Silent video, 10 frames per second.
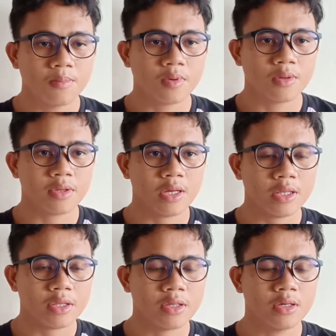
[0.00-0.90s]

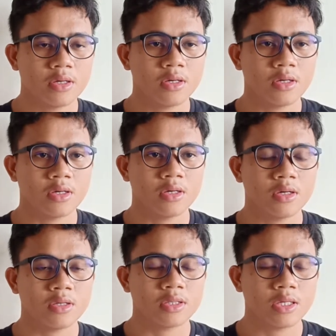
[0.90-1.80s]
process
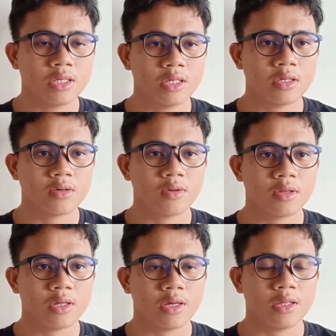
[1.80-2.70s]
the
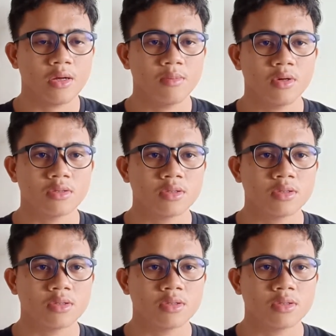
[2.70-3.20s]
question about